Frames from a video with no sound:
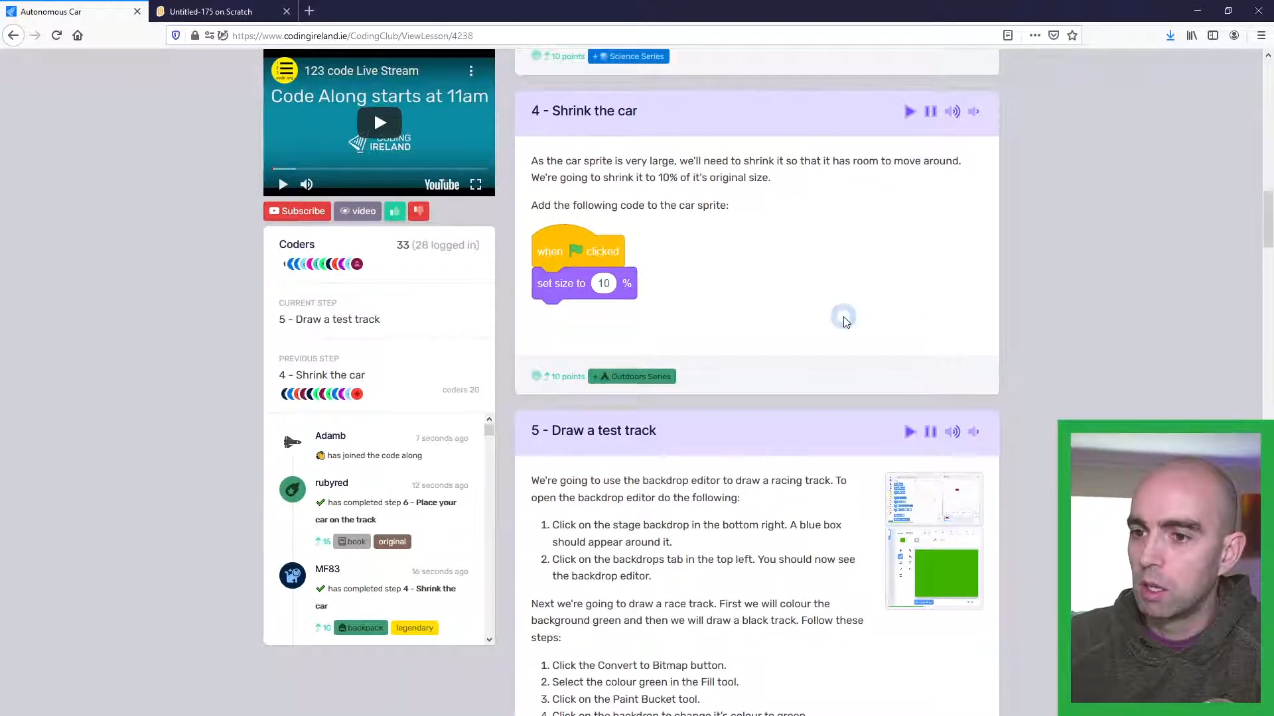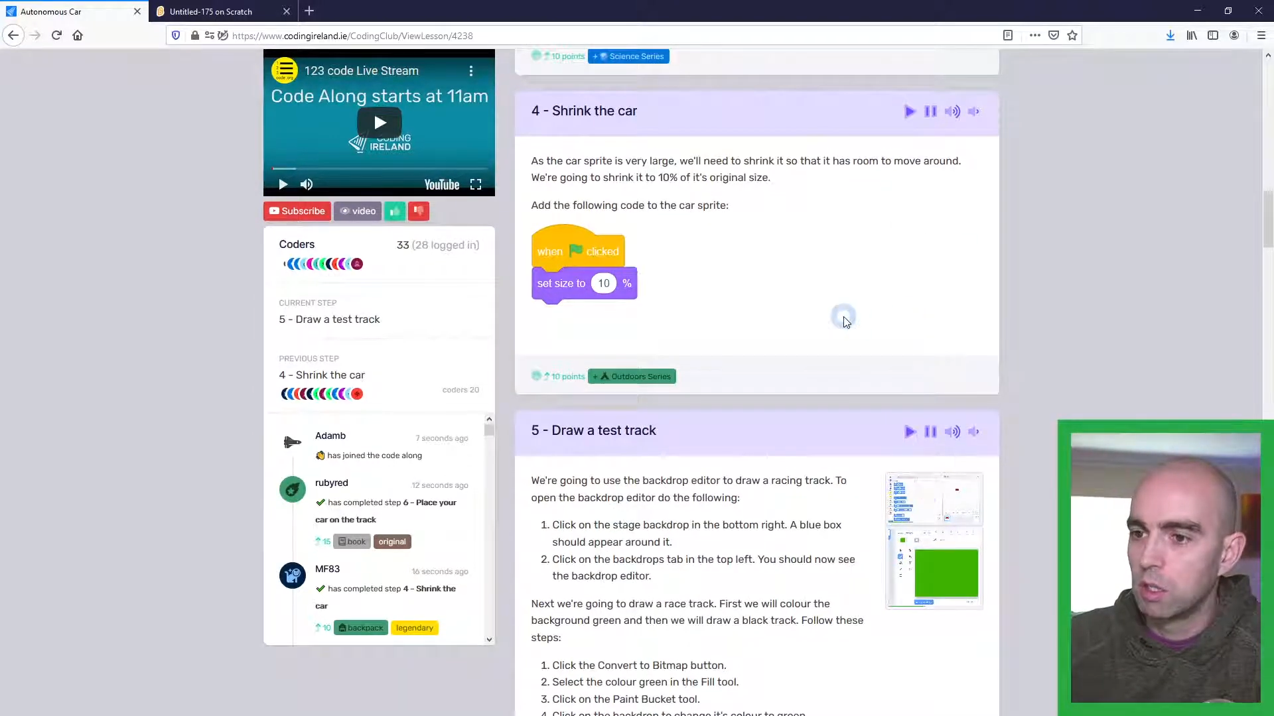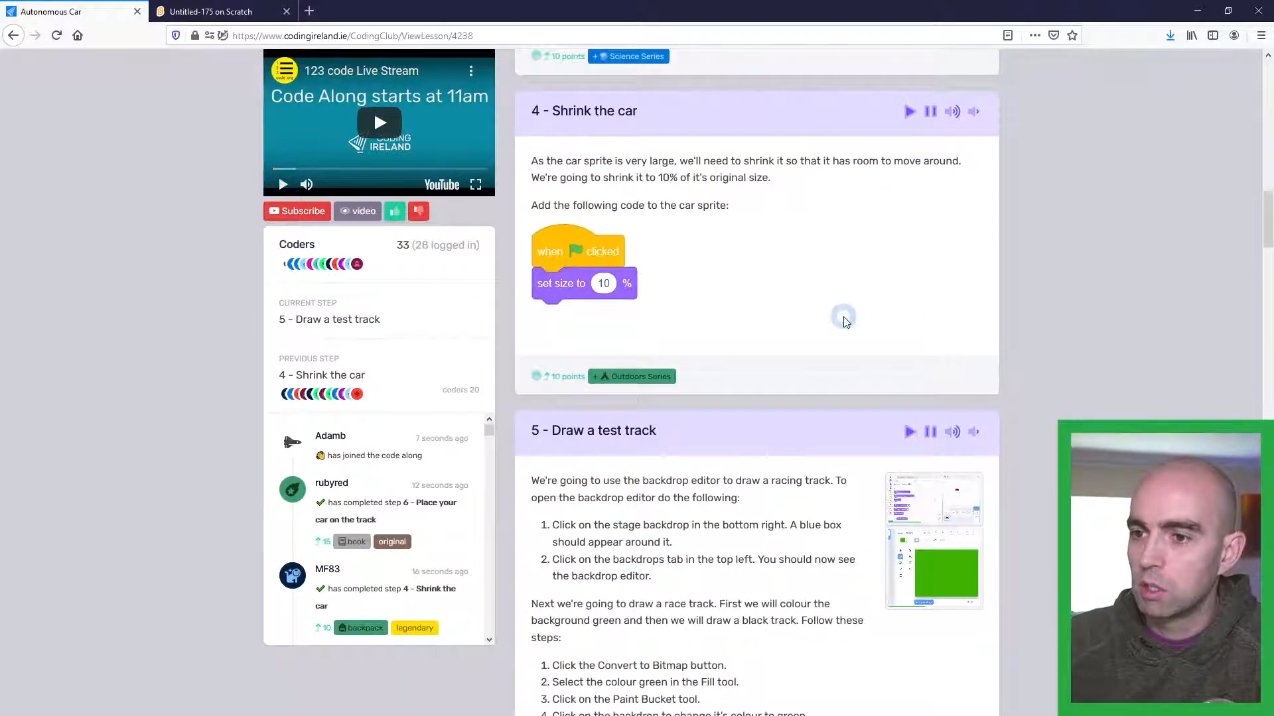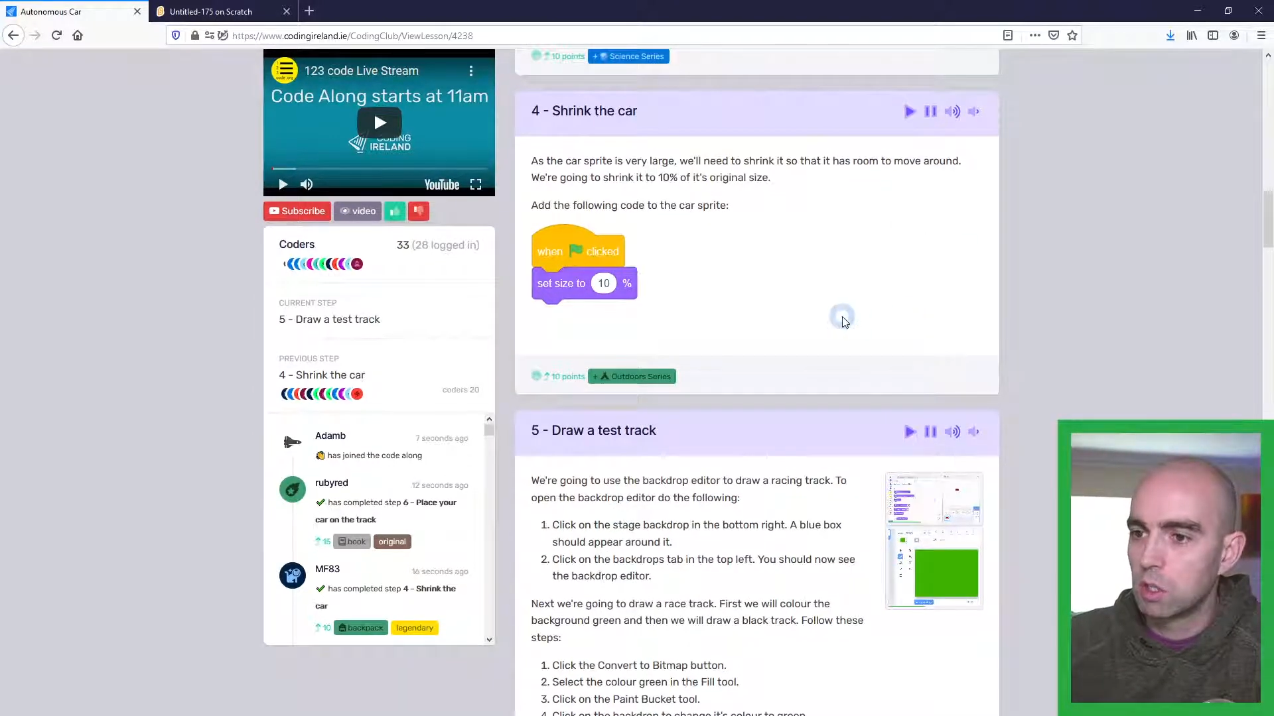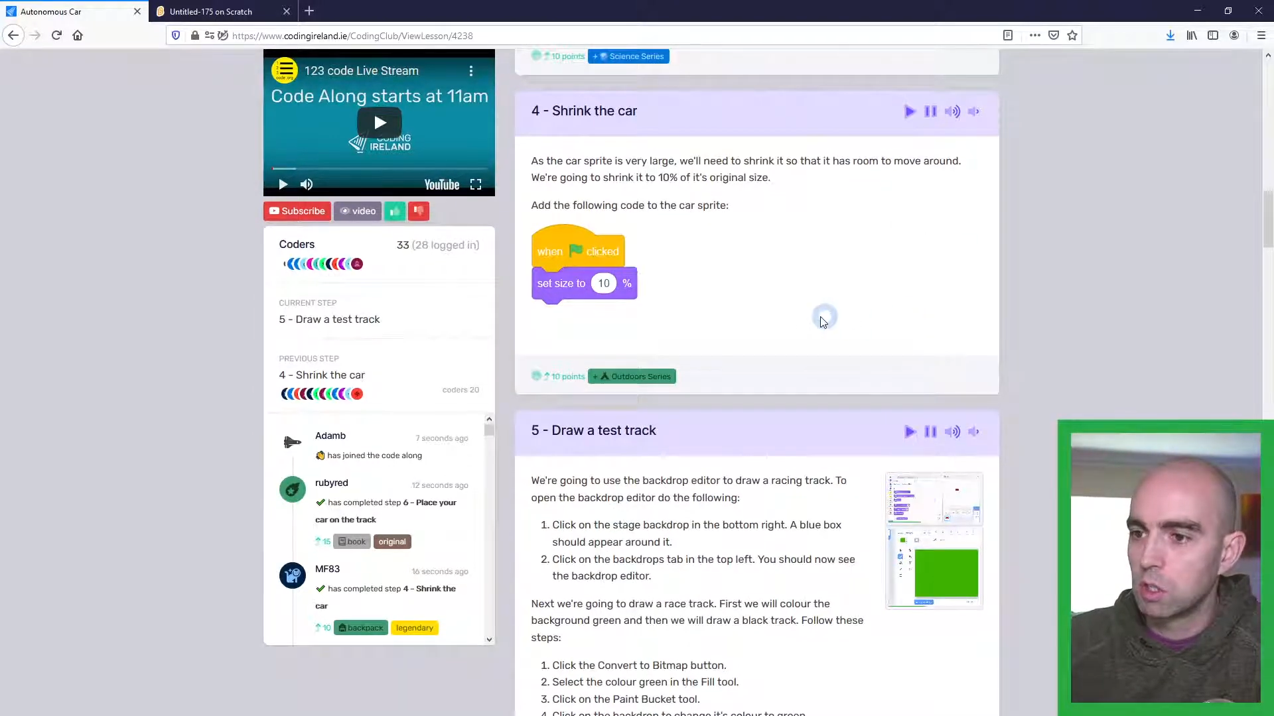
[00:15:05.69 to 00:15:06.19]

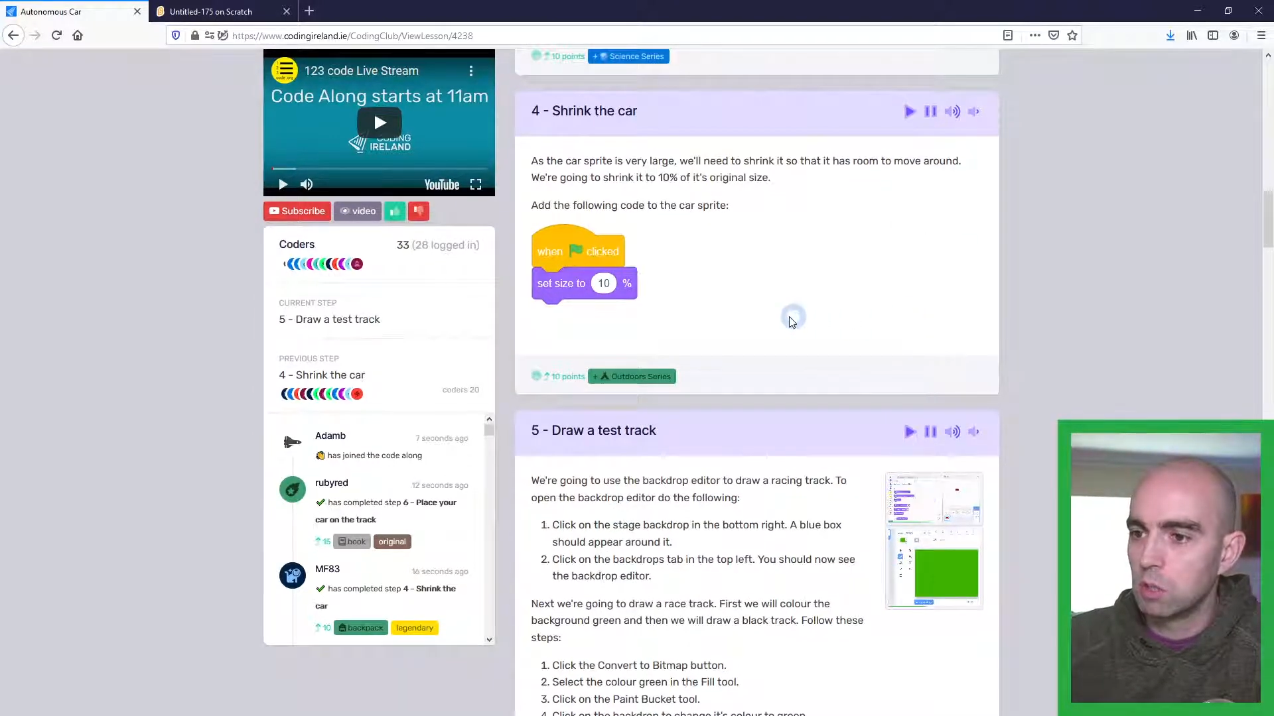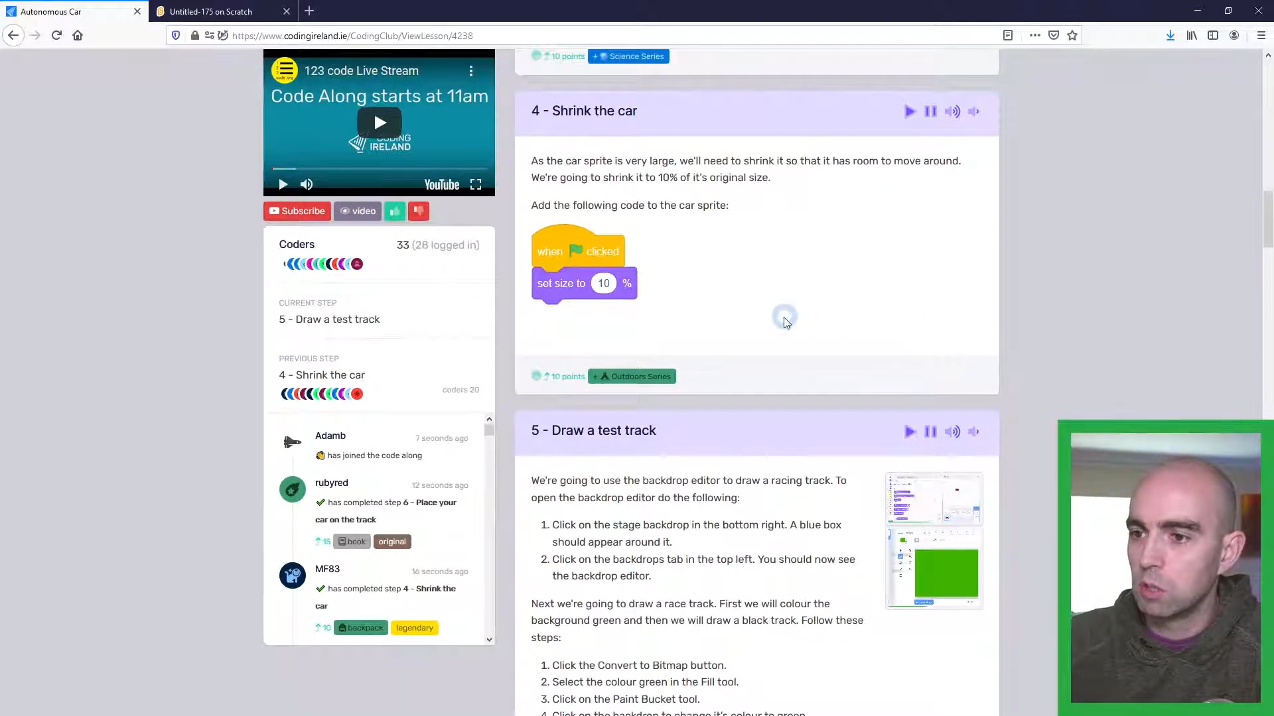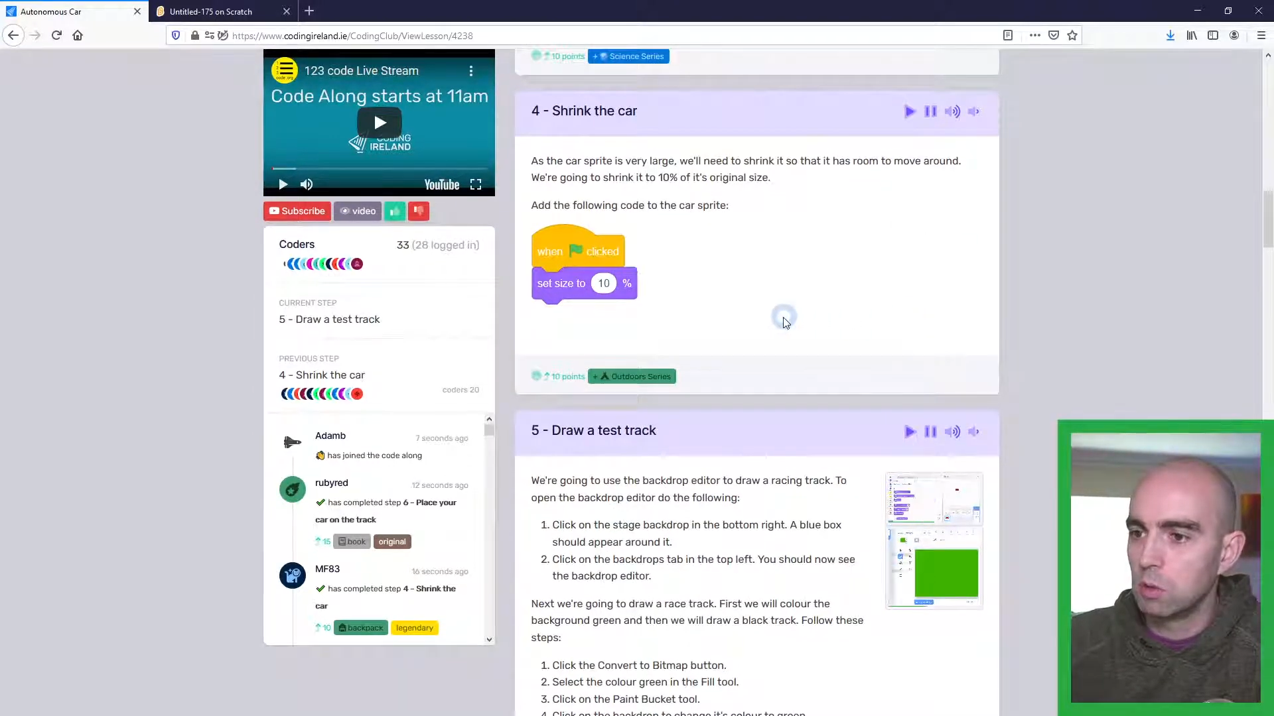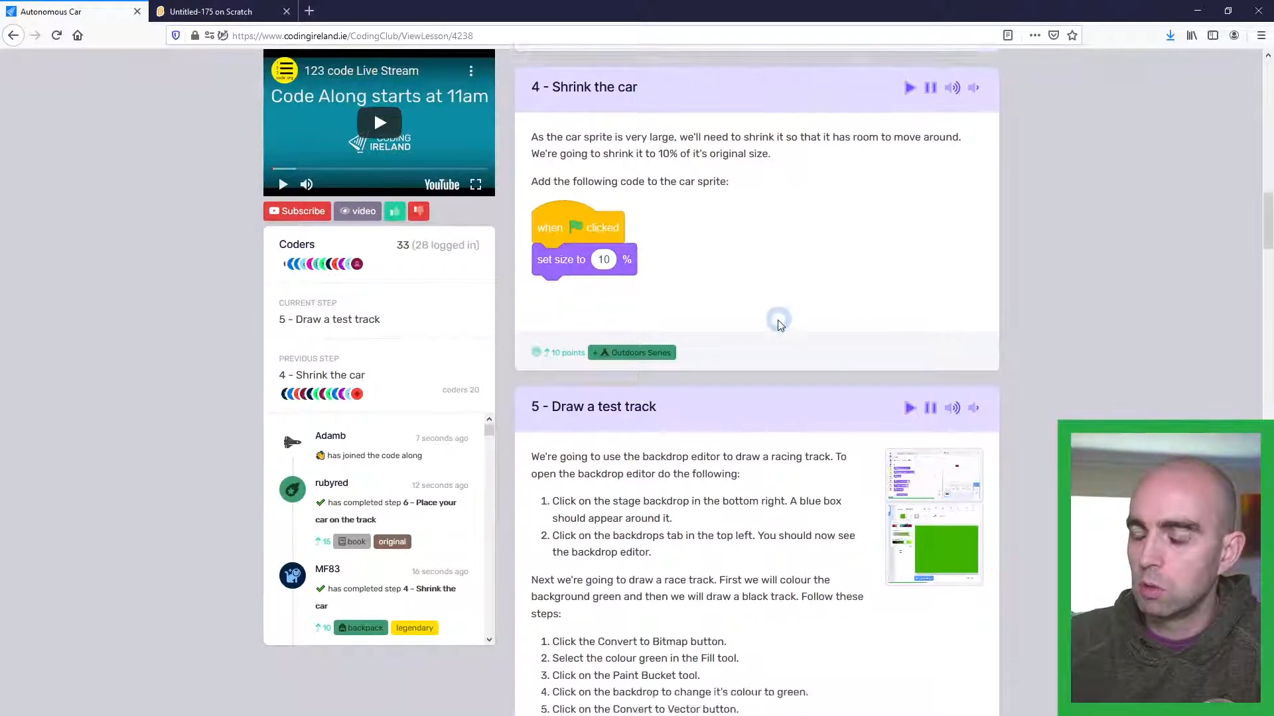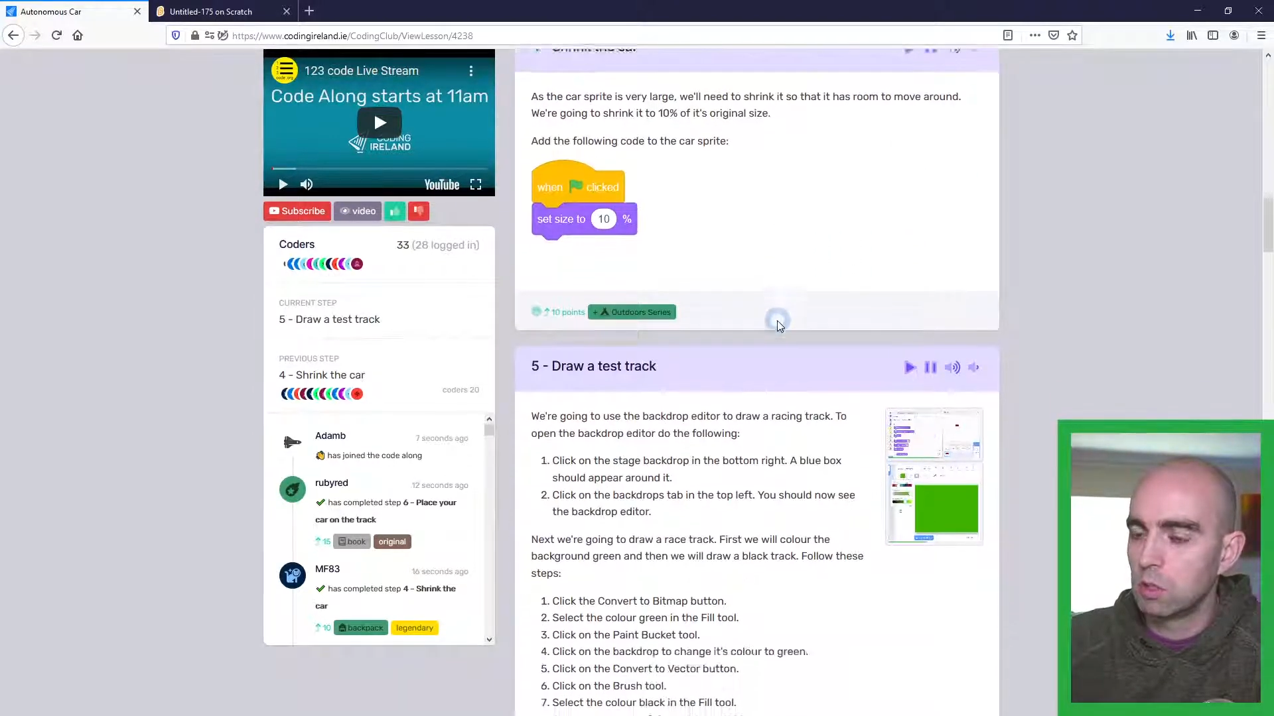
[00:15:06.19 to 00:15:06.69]
to